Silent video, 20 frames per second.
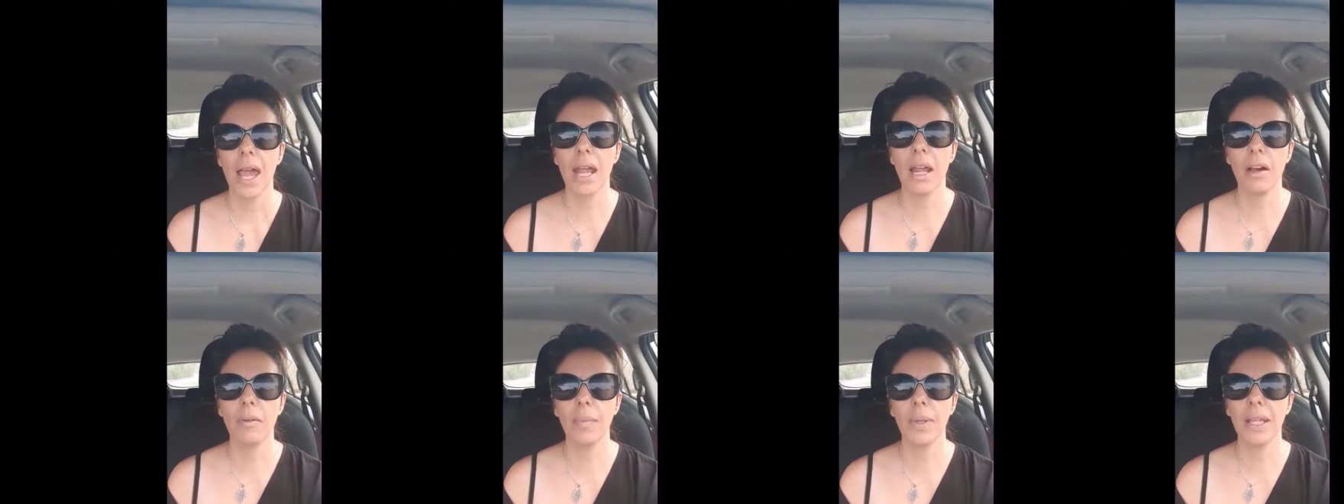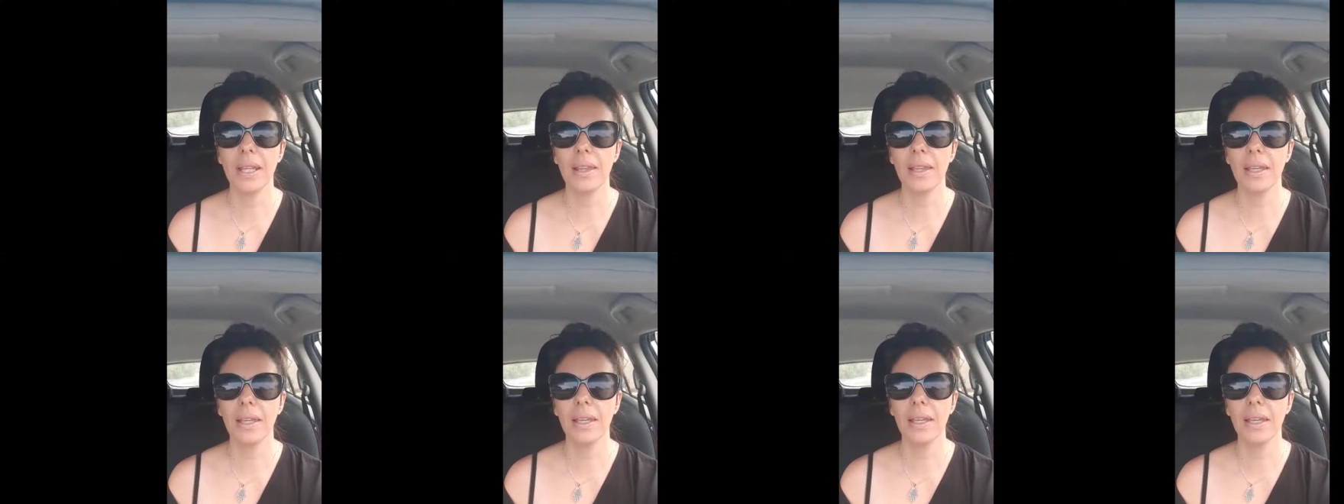And I've been
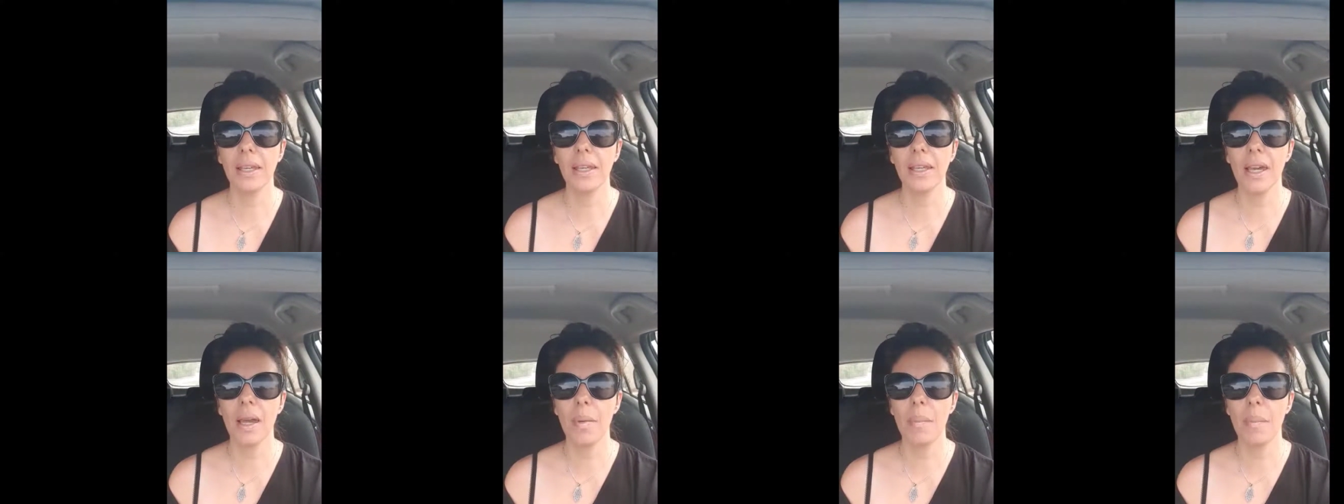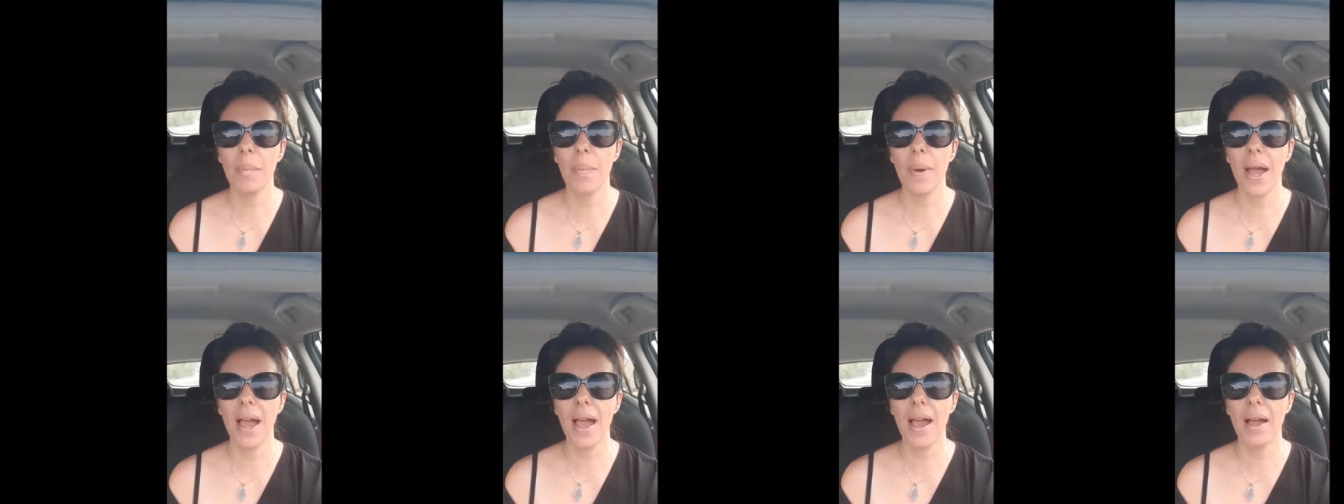thinking
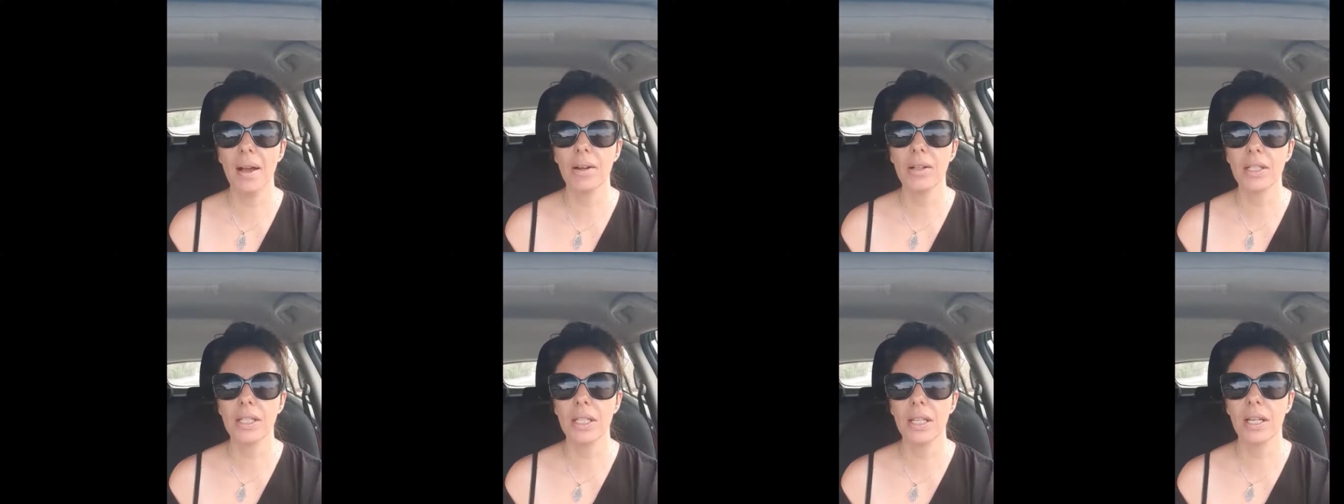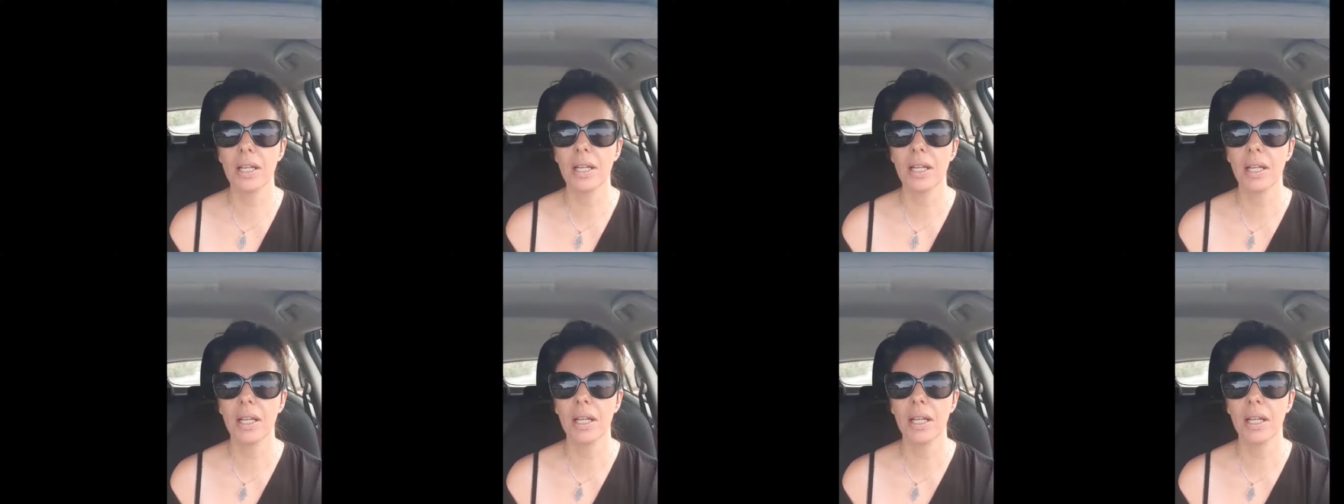about